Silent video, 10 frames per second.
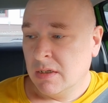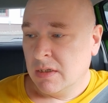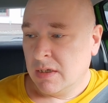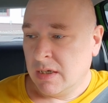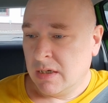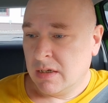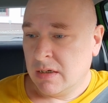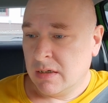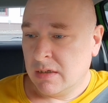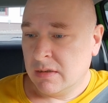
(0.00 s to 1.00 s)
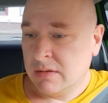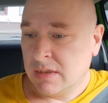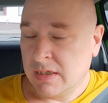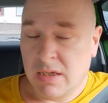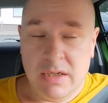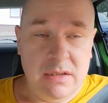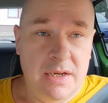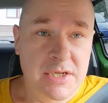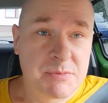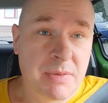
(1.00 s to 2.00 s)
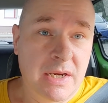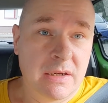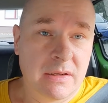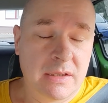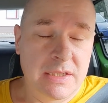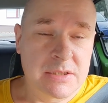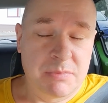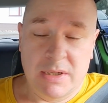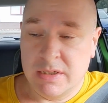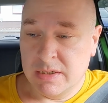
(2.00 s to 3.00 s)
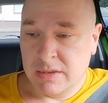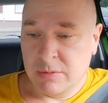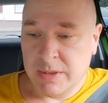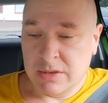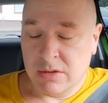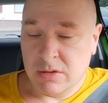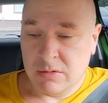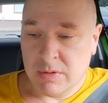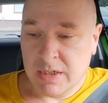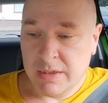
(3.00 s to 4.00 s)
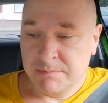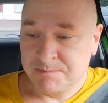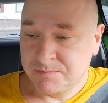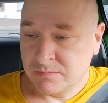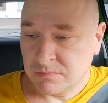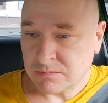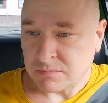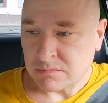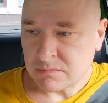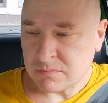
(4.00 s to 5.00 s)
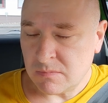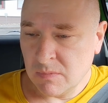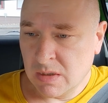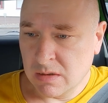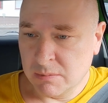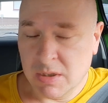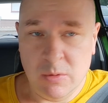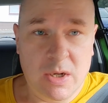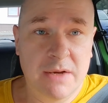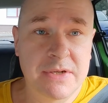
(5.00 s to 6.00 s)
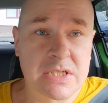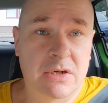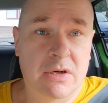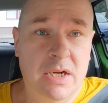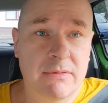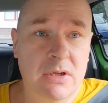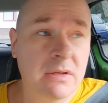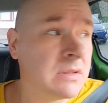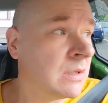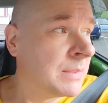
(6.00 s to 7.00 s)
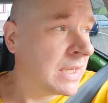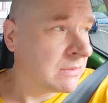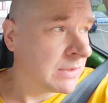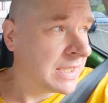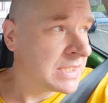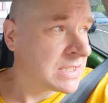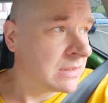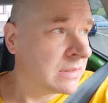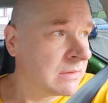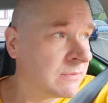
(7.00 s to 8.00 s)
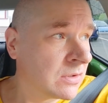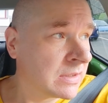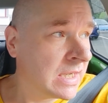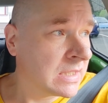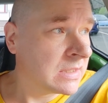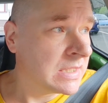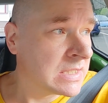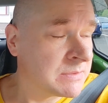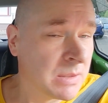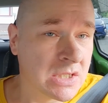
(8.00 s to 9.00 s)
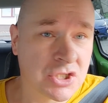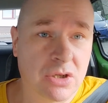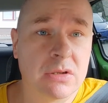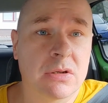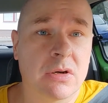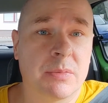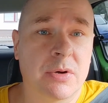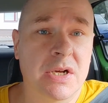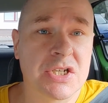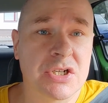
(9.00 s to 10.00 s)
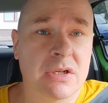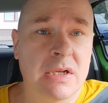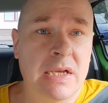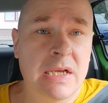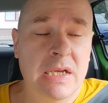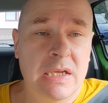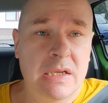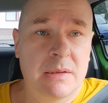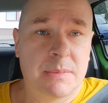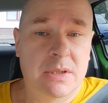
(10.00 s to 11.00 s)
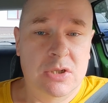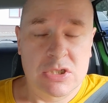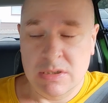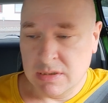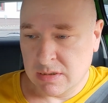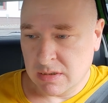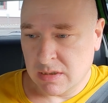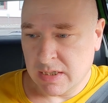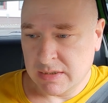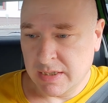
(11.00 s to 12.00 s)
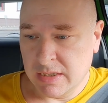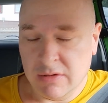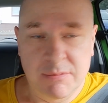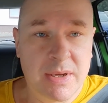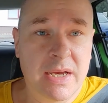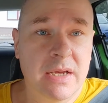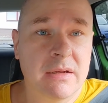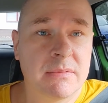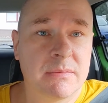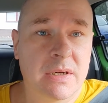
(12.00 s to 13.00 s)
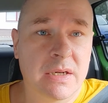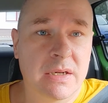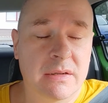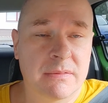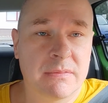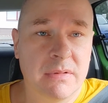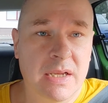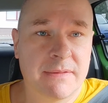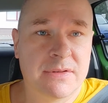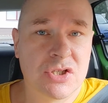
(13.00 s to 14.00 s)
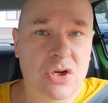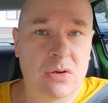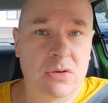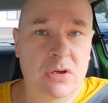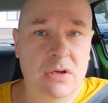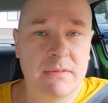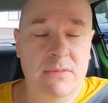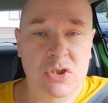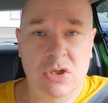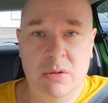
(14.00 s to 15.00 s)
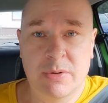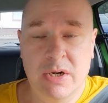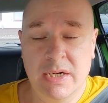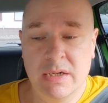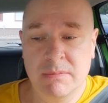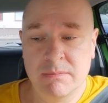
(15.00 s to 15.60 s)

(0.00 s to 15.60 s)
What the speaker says: And like I explained in Twitter already, my wife is the driver. The main reason for that is my shoulder operation, because at the end of May my left shoulder was operated,